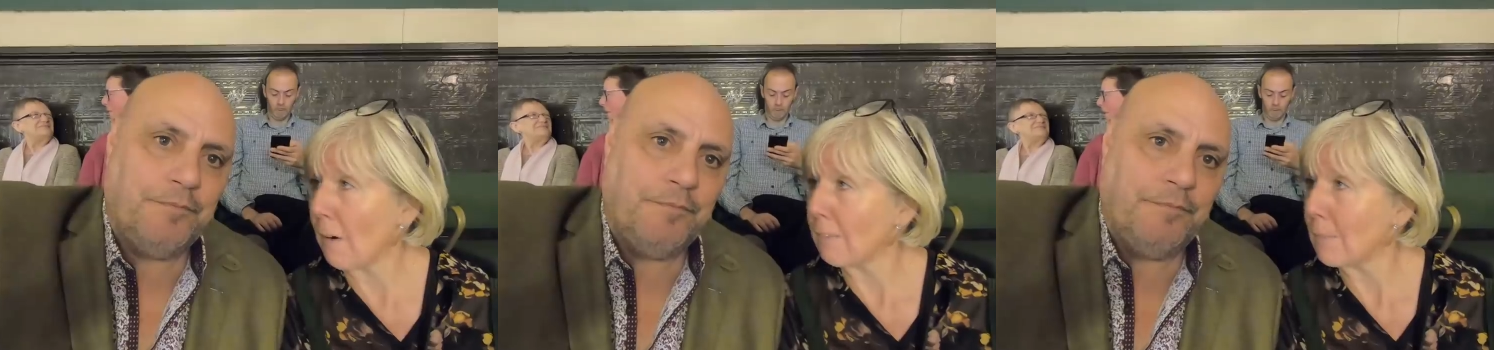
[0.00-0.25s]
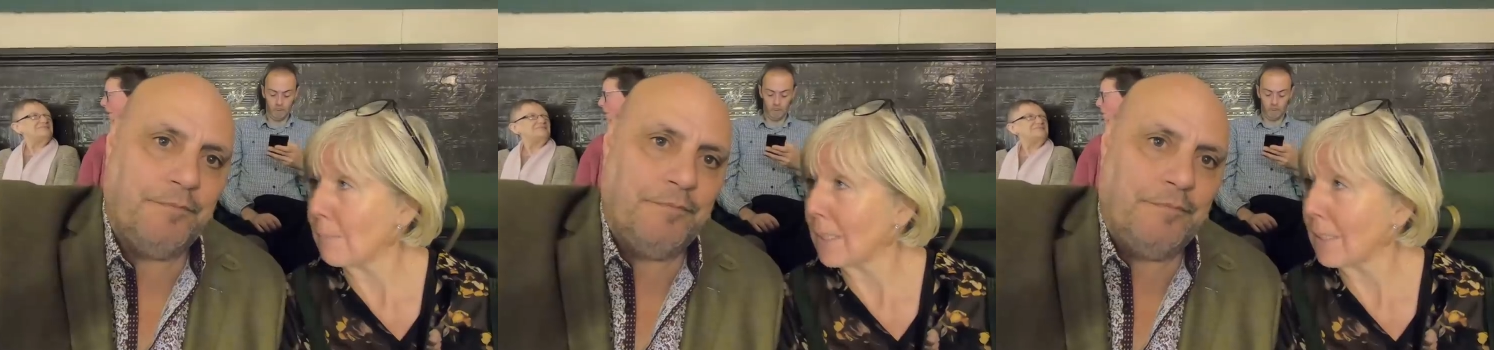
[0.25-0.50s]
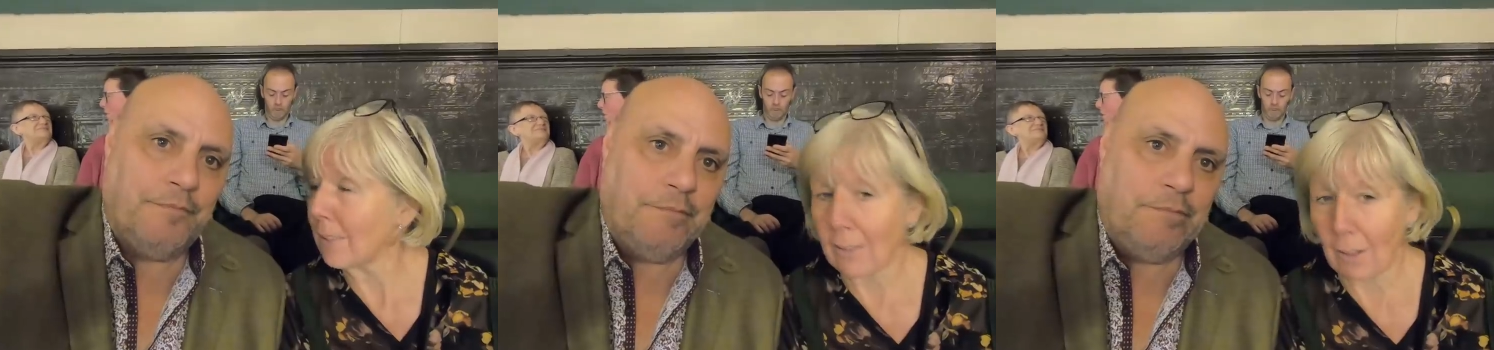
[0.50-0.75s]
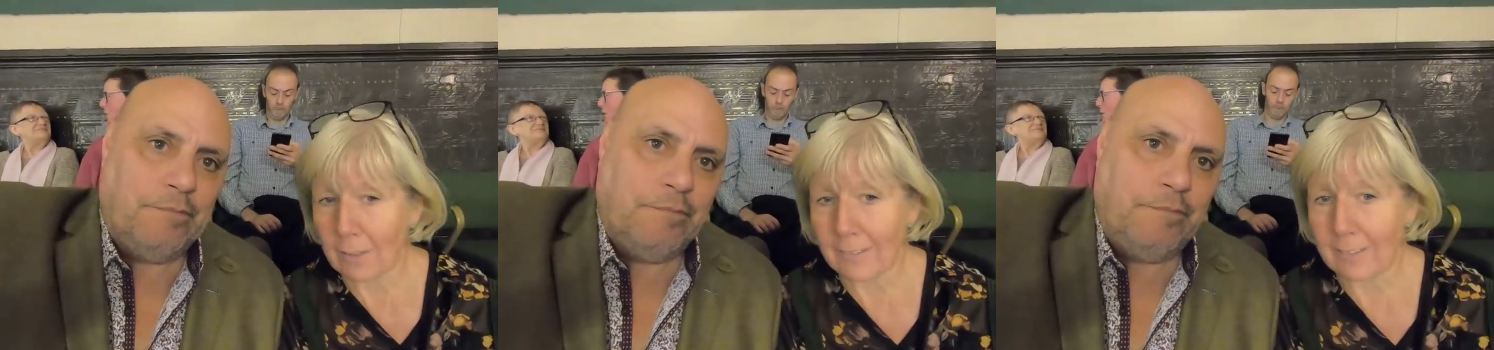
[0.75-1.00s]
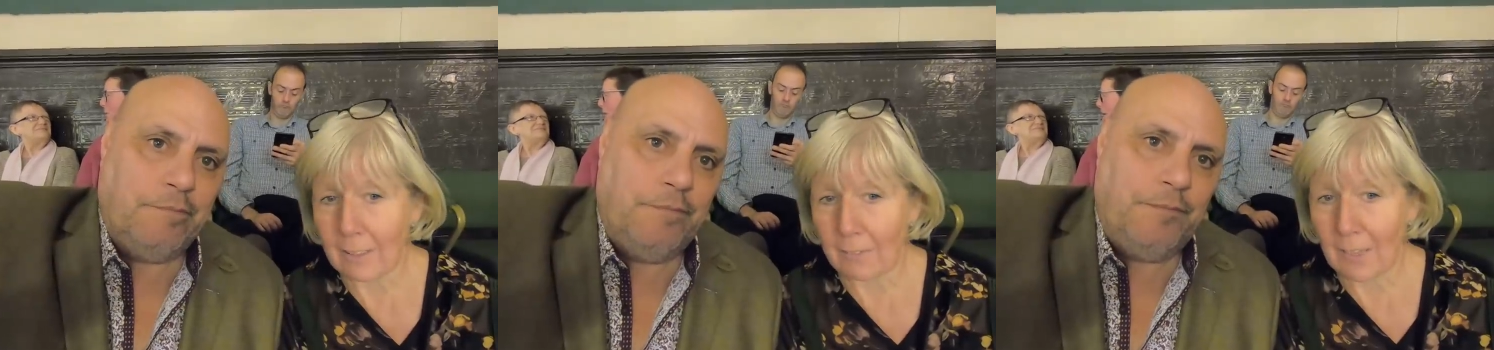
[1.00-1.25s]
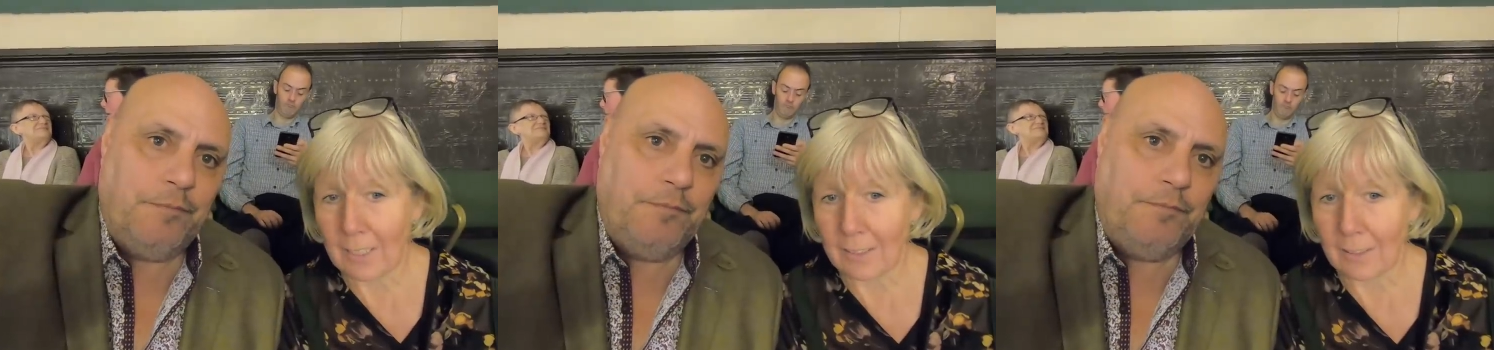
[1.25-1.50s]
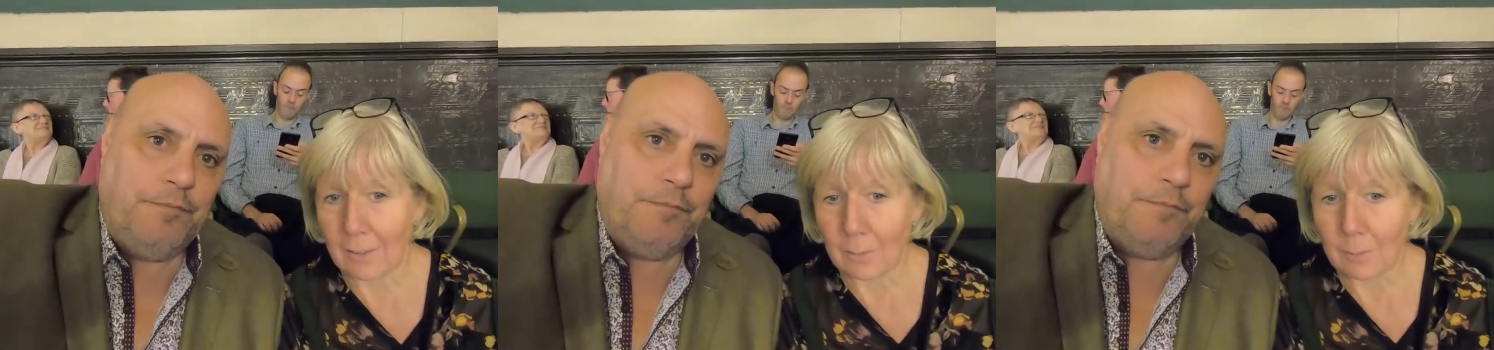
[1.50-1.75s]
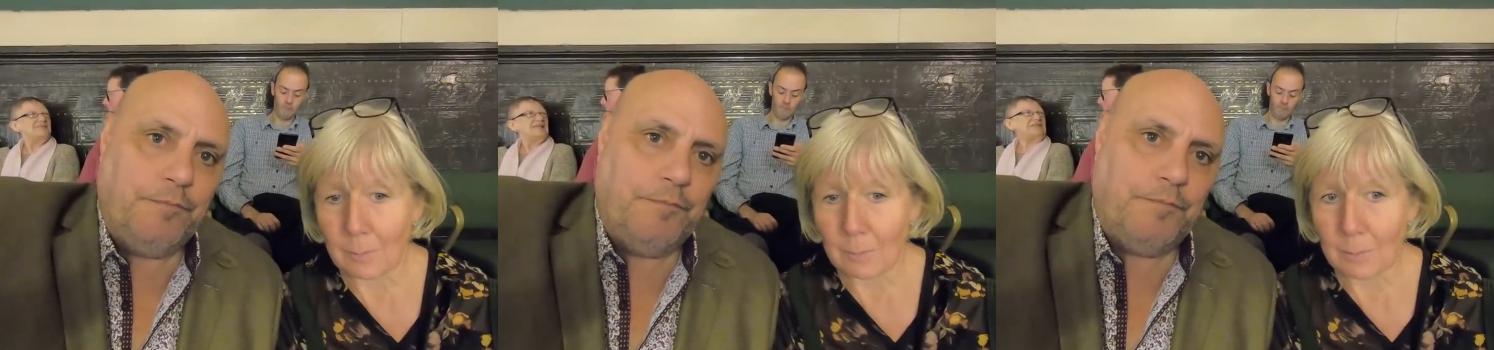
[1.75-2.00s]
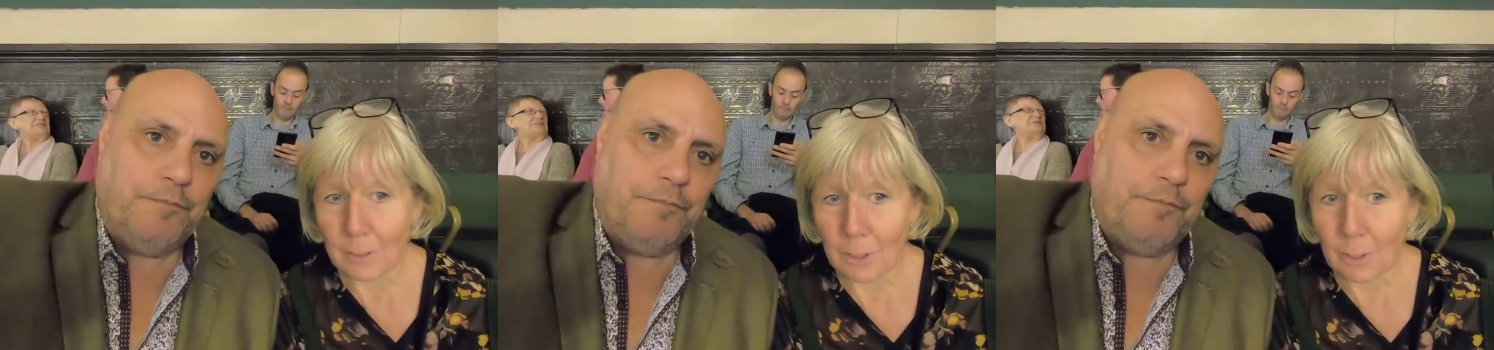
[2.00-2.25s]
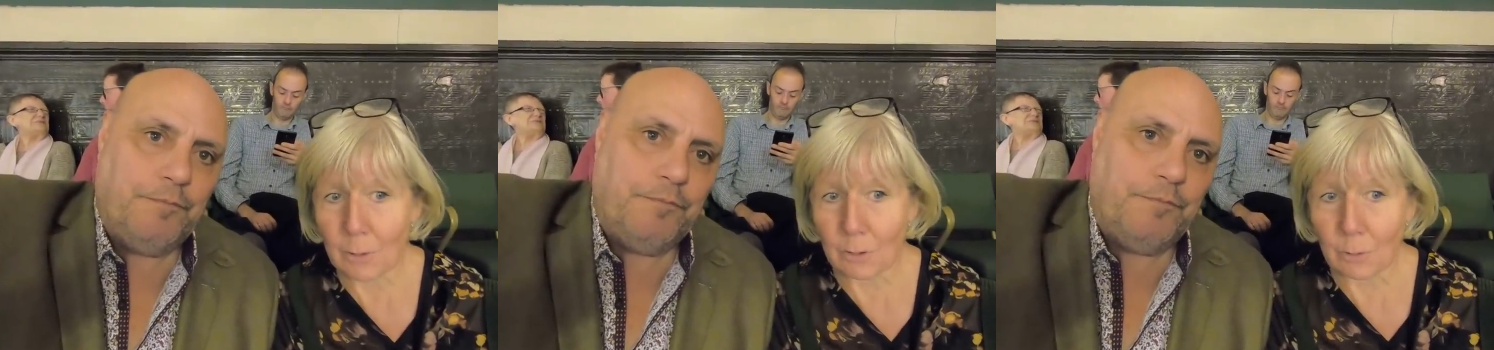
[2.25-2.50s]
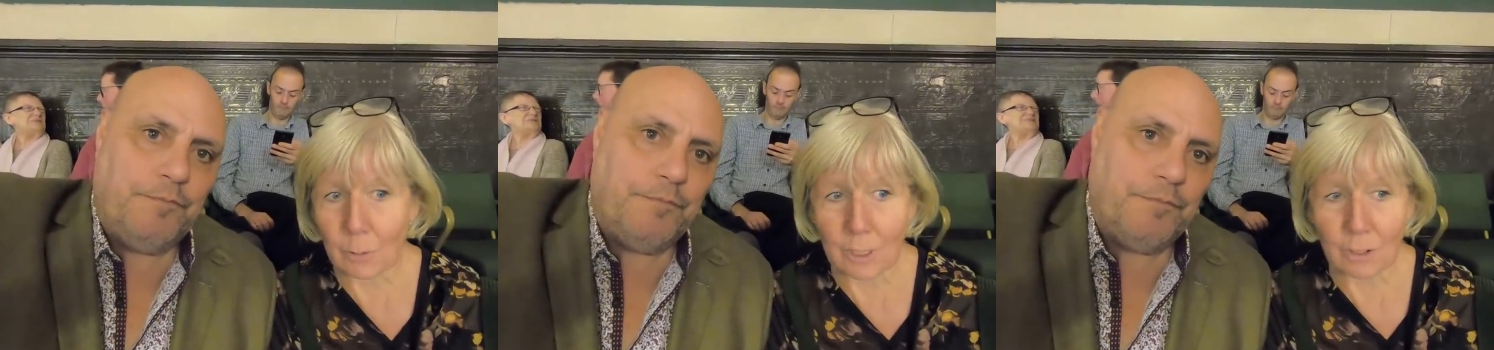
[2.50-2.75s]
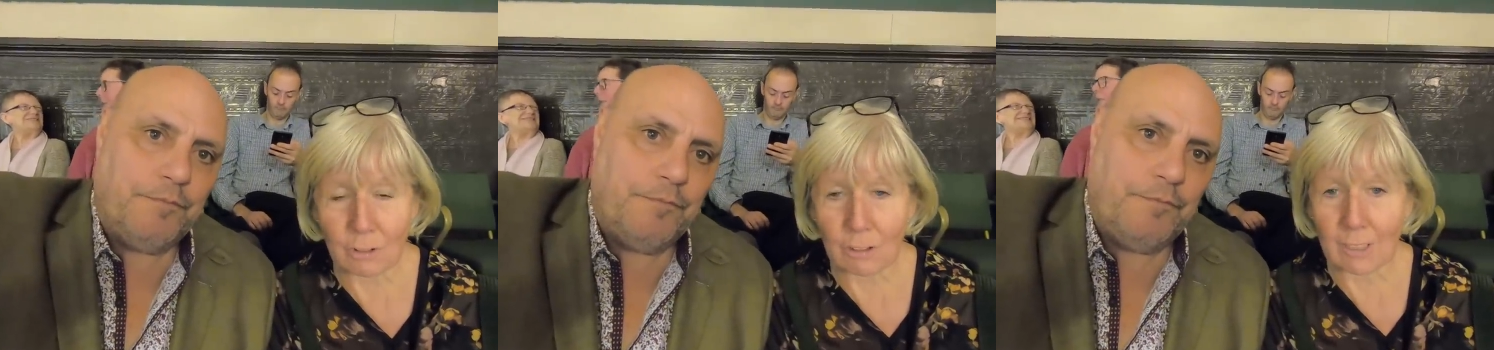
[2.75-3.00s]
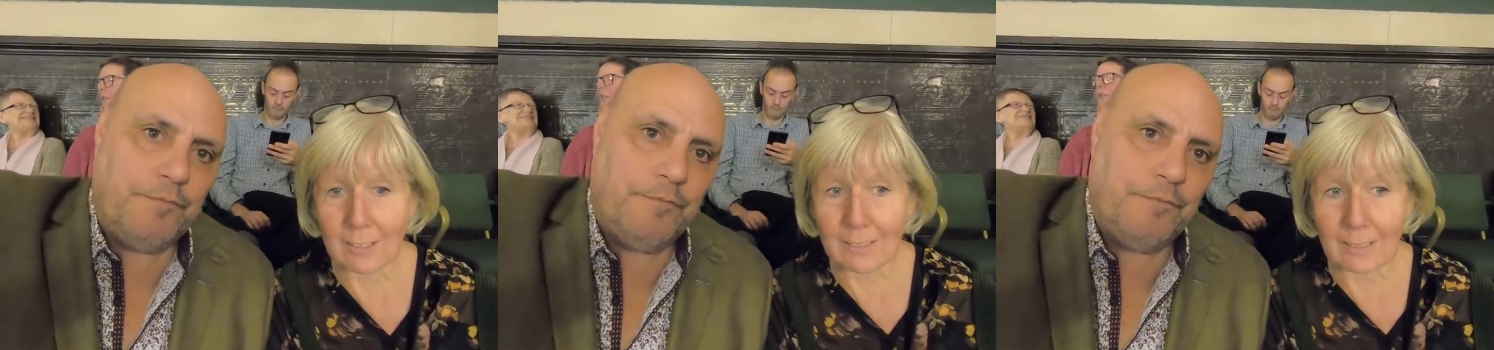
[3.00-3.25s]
Speaker 1: a very big concert venue. Huge orchestra, the